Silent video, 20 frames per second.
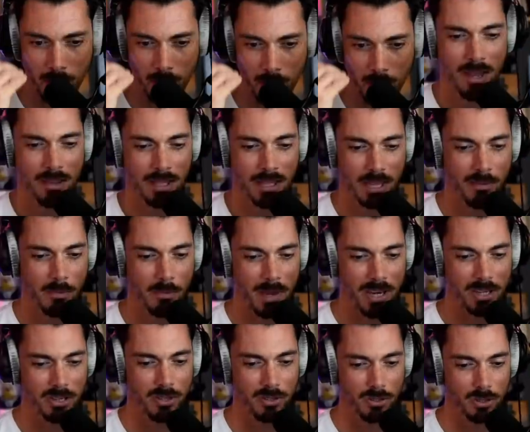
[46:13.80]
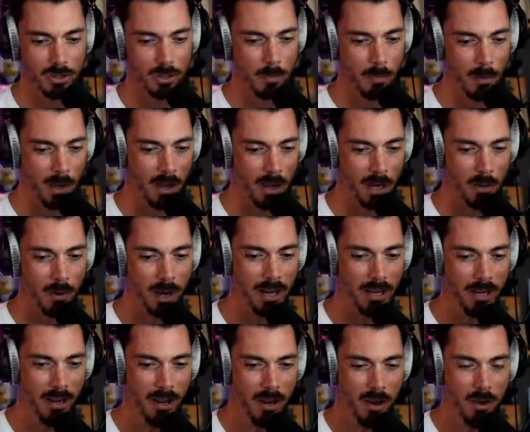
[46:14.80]
The information
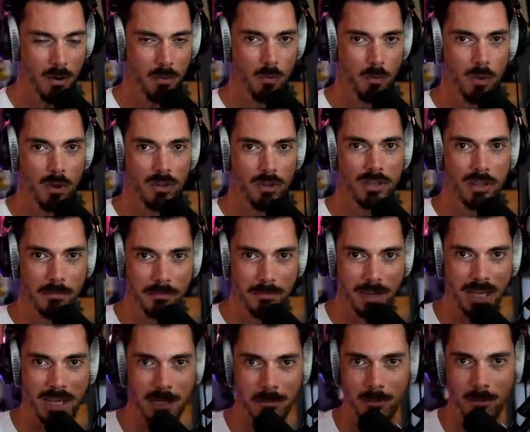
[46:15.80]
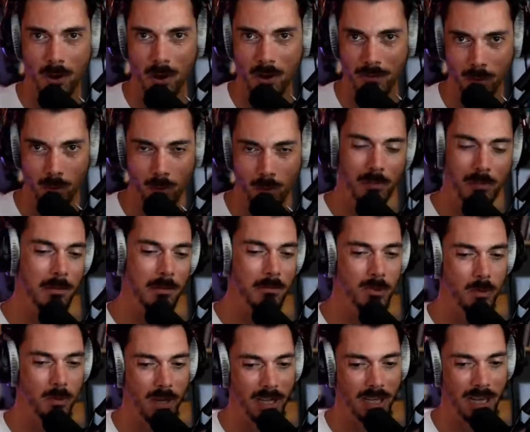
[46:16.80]
superhighway was the meme of all
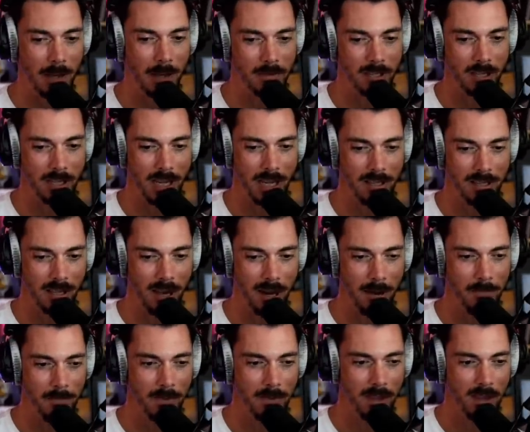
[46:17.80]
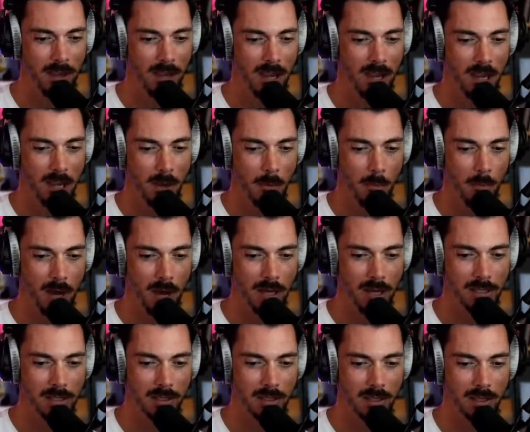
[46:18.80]
memes when it came to the internet.
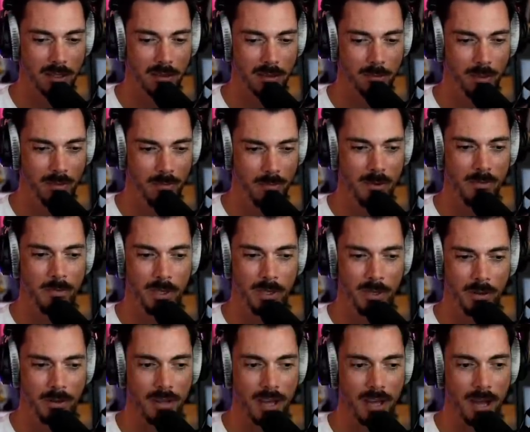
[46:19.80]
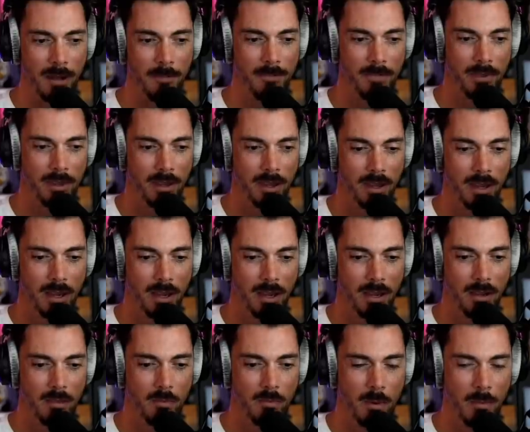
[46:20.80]
But we've moved beyond that.
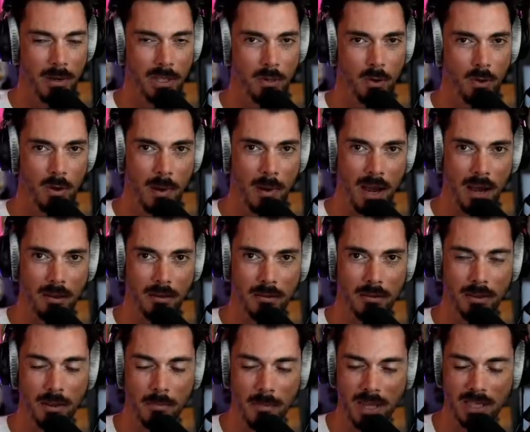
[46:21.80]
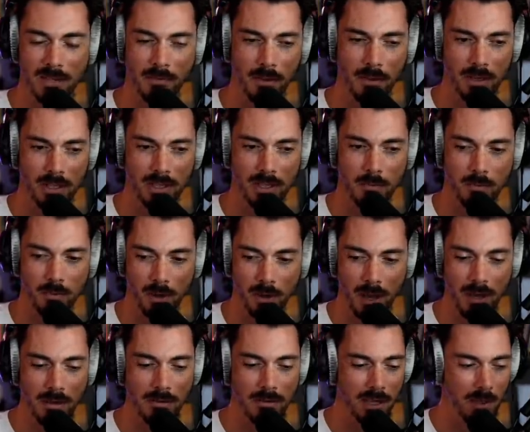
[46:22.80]
When we talk about the metaverse, what
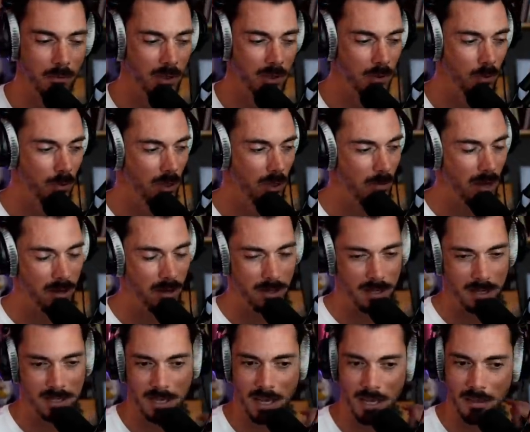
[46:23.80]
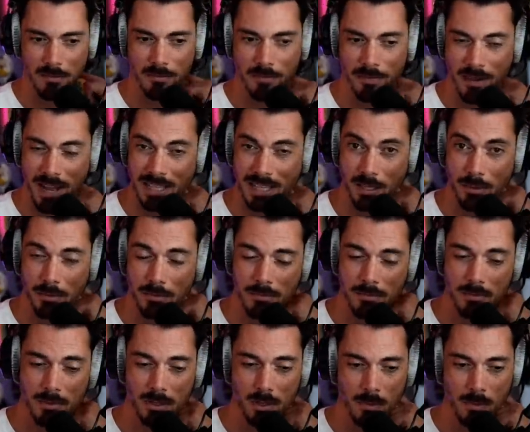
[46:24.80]
I think we're talking about is a value
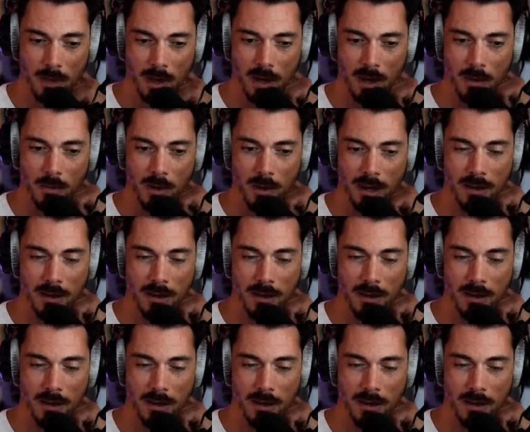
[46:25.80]
superhighway.